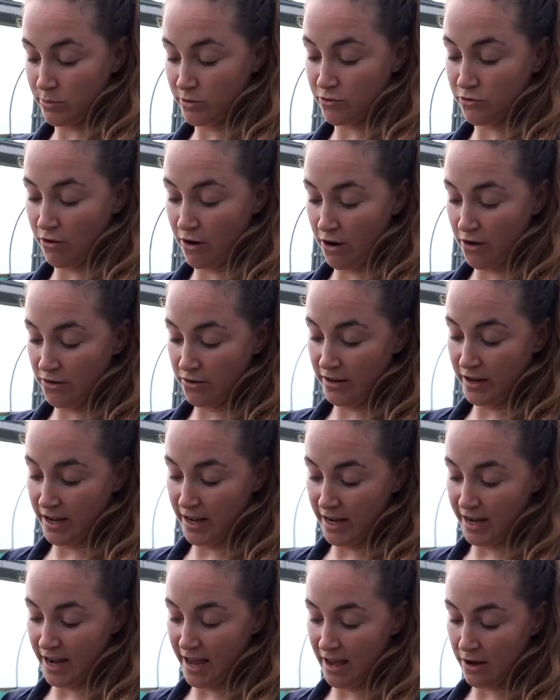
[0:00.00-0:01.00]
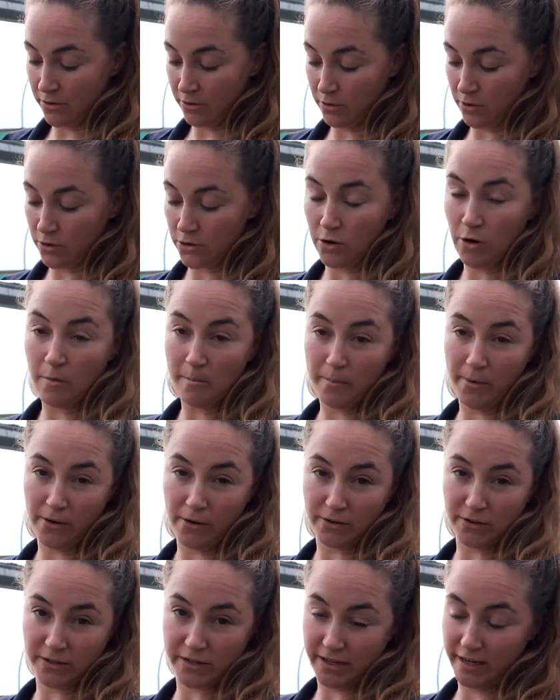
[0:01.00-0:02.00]
was grown in our
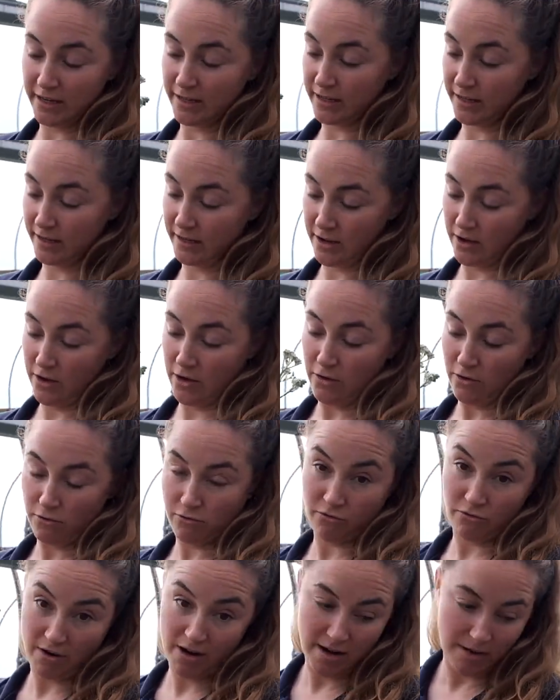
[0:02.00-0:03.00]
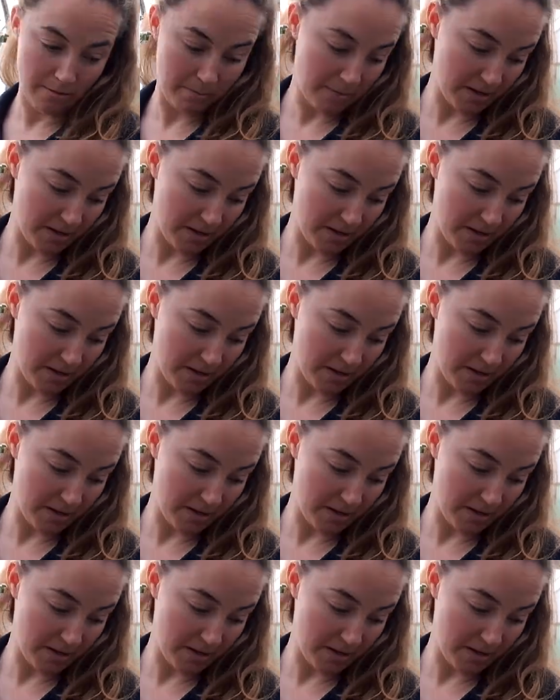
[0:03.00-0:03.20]
composted green